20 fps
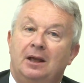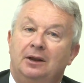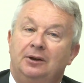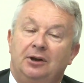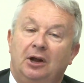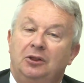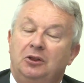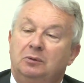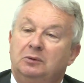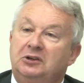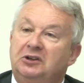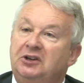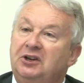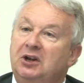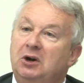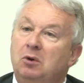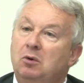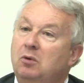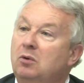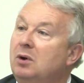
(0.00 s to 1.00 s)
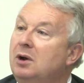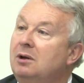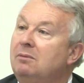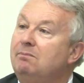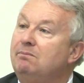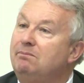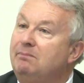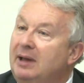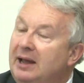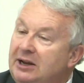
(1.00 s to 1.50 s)
Now, there was no
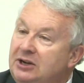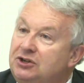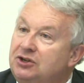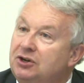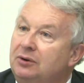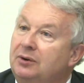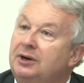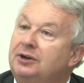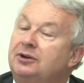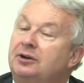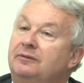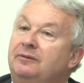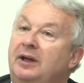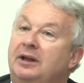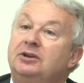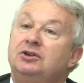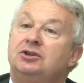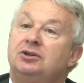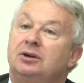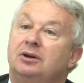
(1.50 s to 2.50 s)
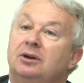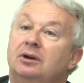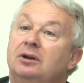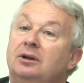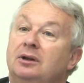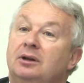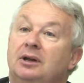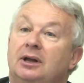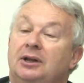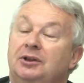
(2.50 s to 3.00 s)
major intervention
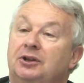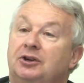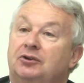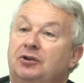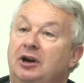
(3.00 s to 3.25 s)
in the